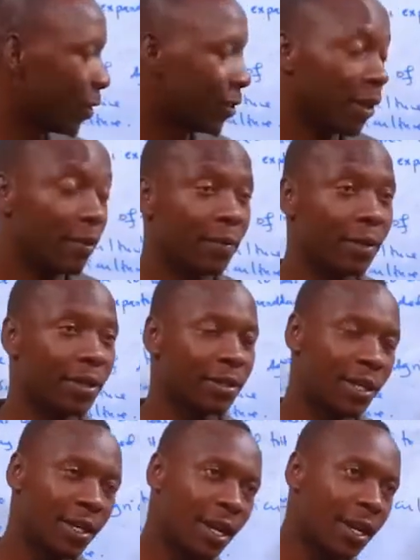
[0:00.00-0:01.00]
his living
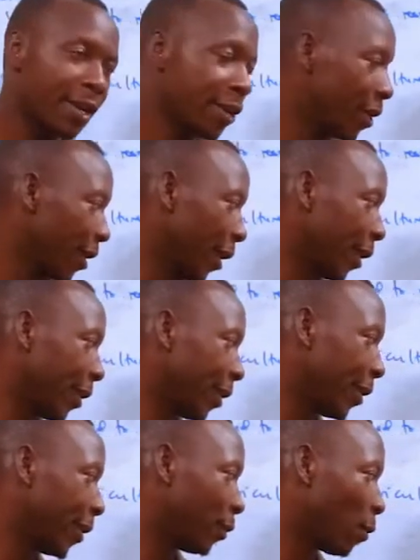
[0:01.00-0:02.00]
standard and
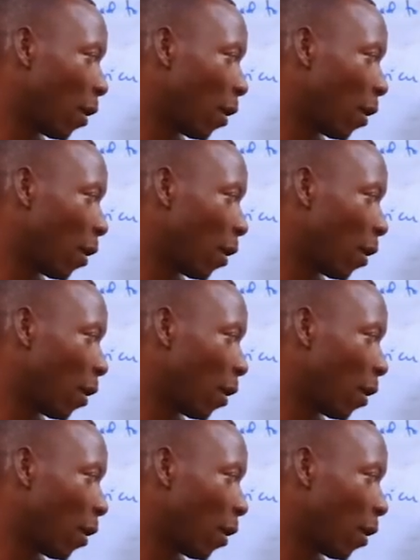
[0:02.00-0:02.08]
to